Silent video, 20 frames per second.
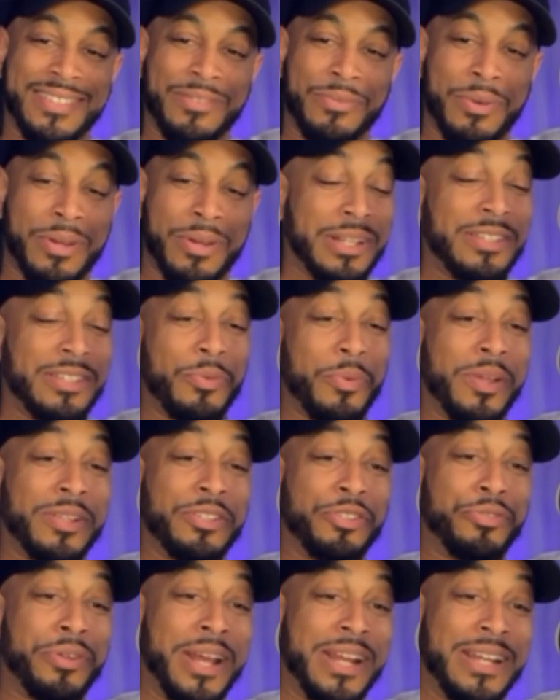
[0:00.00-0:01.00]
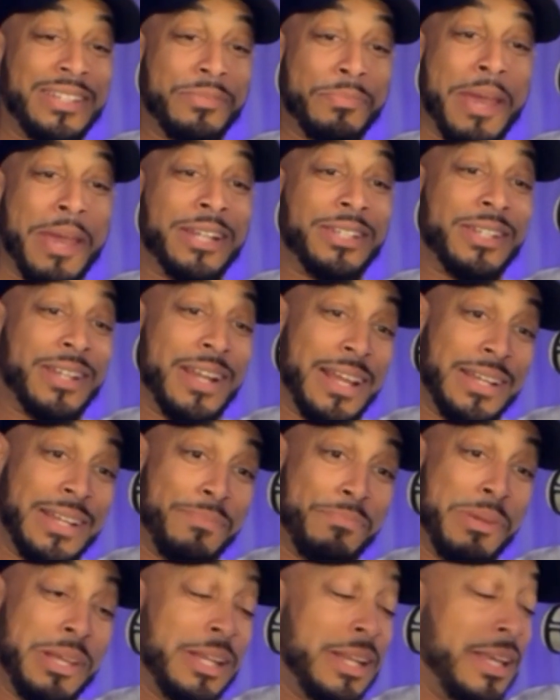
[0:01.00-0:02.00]
Well, at least it wasn't tranny smashing like
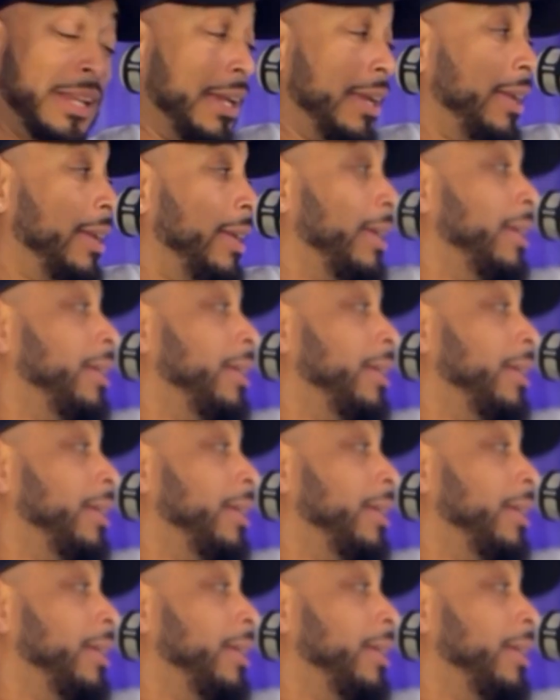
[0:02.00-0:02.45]
P. Diddy.